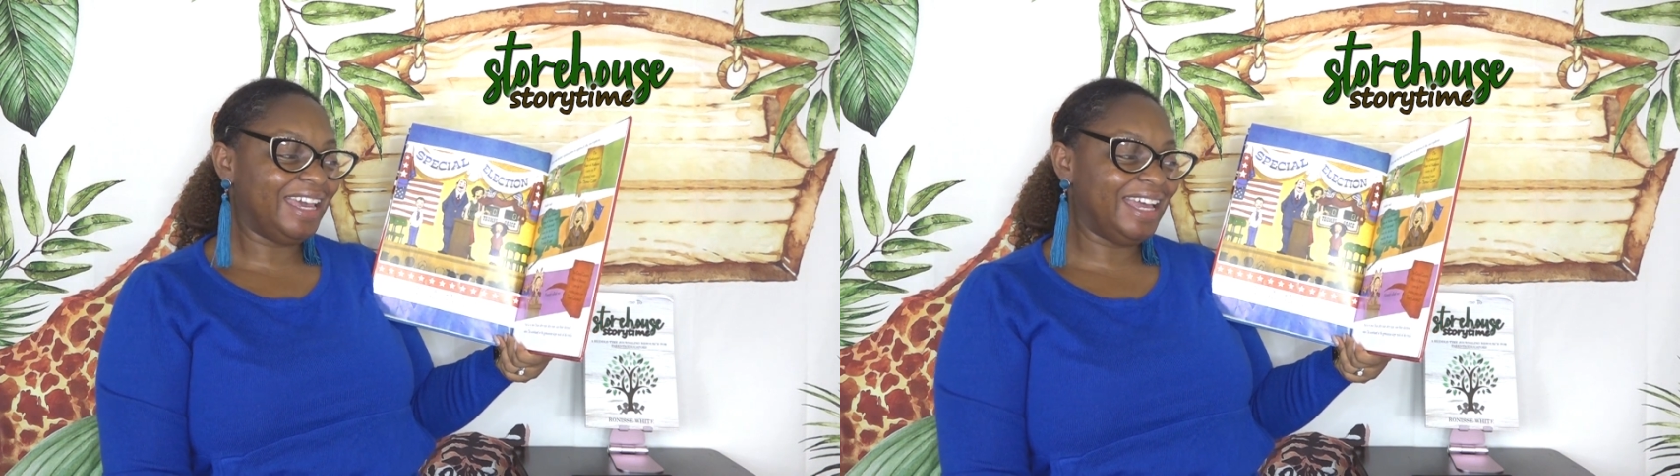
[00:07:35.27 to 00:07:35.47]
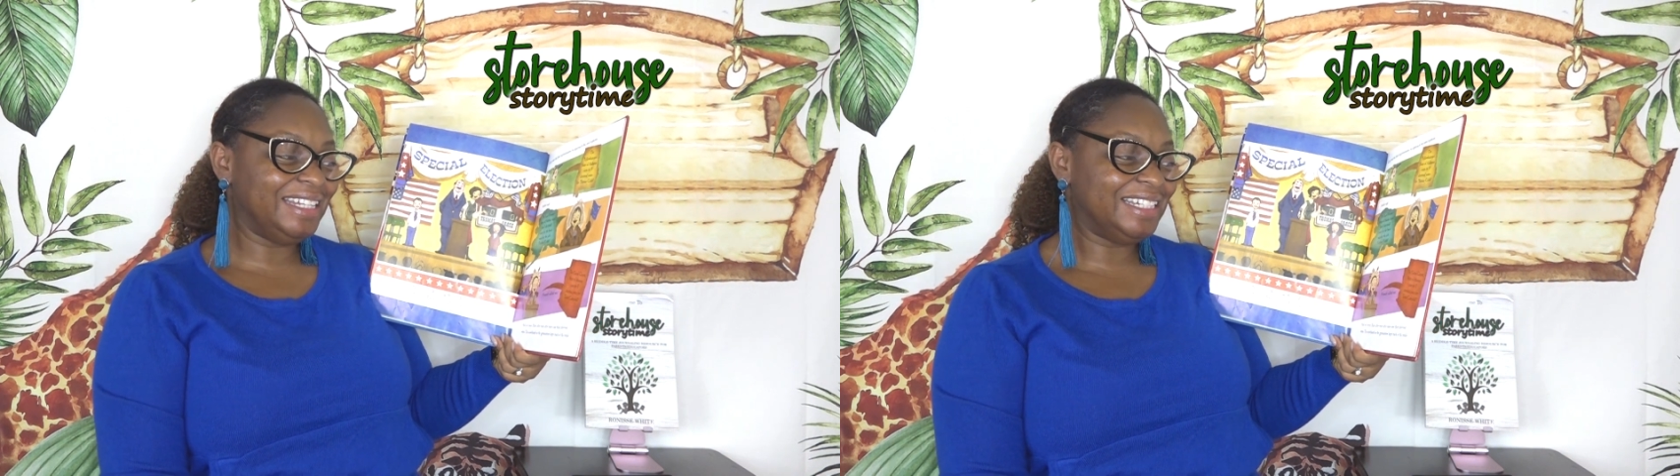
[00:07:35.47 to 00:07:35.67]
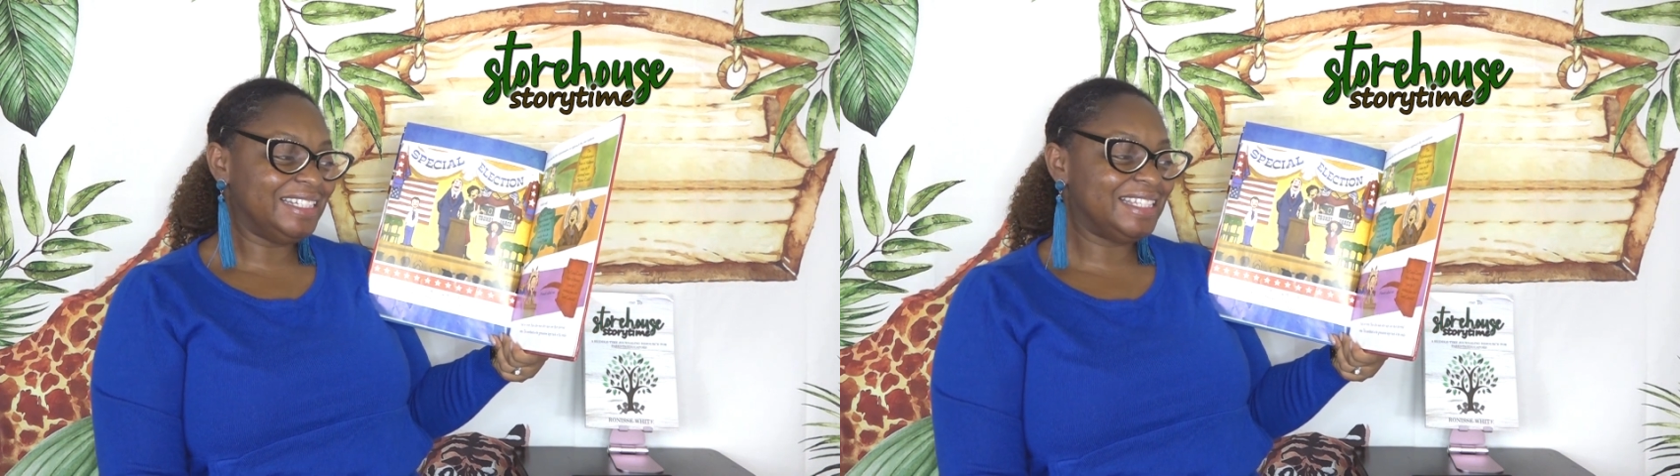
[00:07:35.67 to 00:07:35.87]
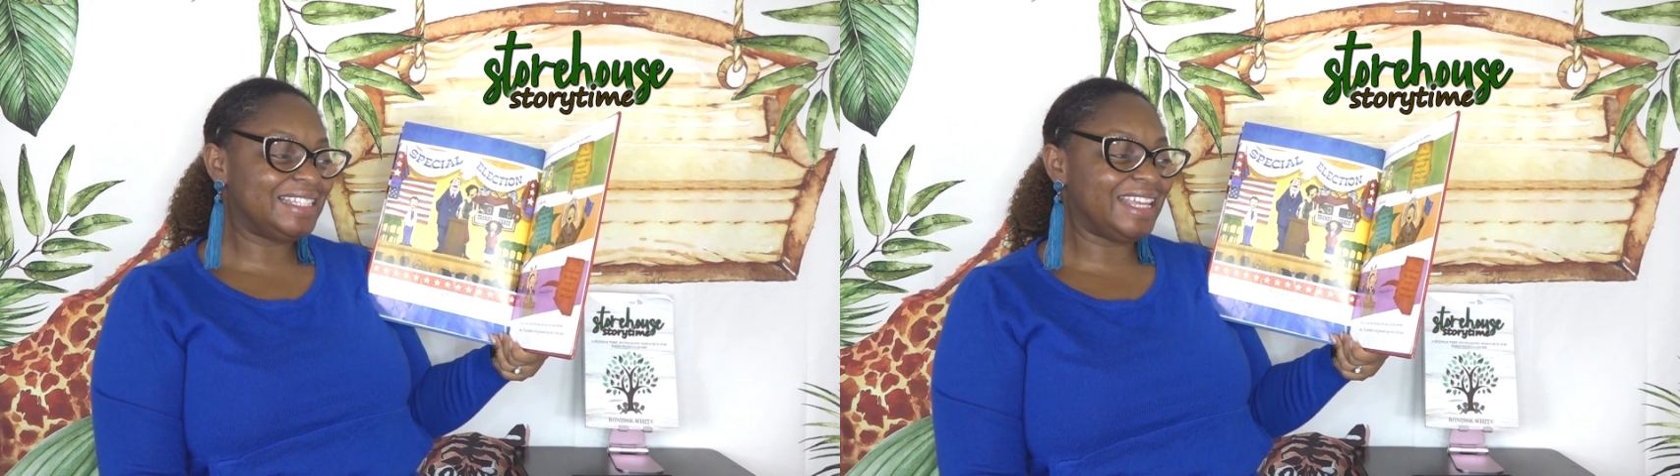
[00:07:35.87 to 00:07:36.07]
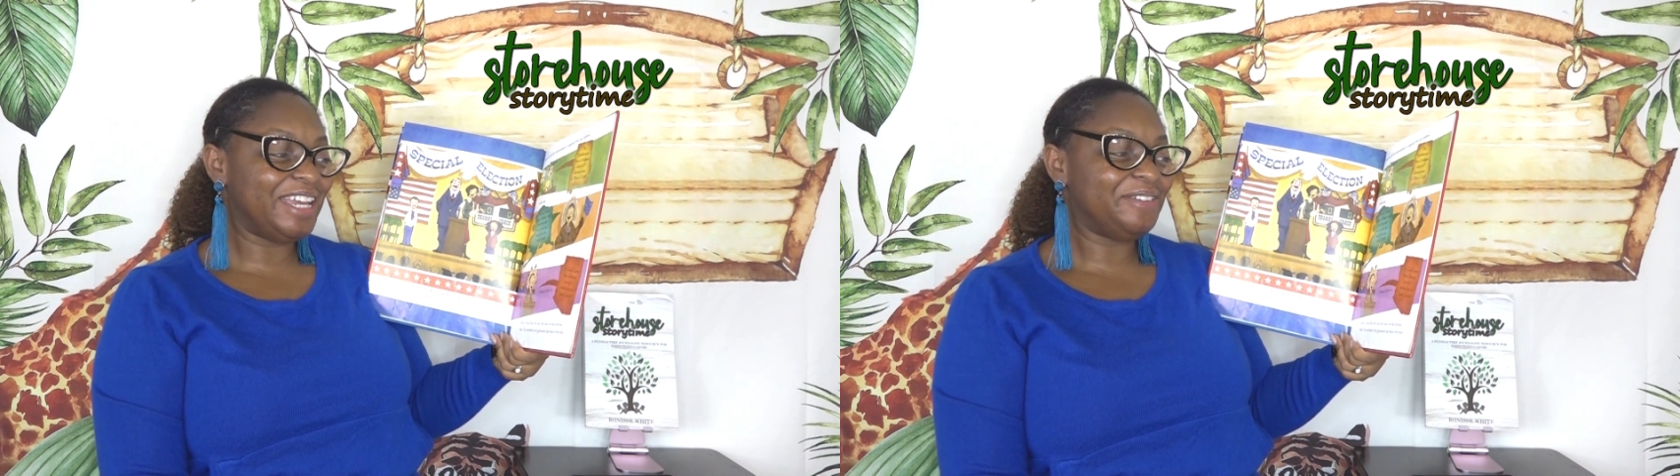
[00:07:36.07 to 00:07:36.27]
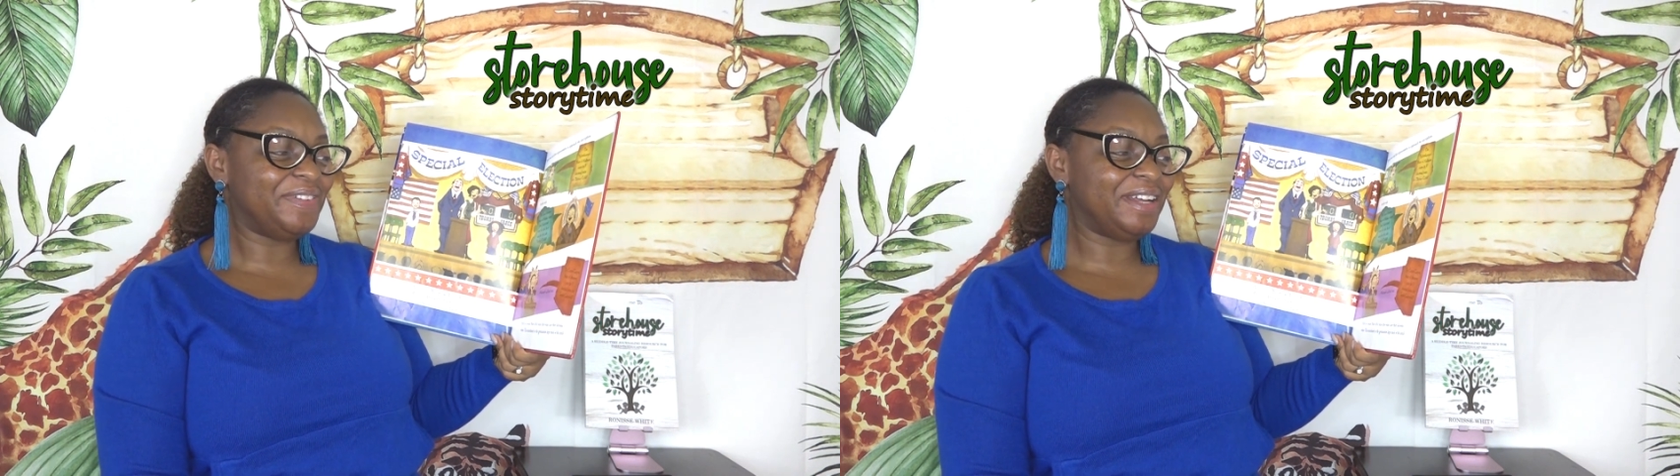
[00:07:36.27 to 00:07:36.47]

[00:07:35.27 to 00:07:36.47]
Canyon State of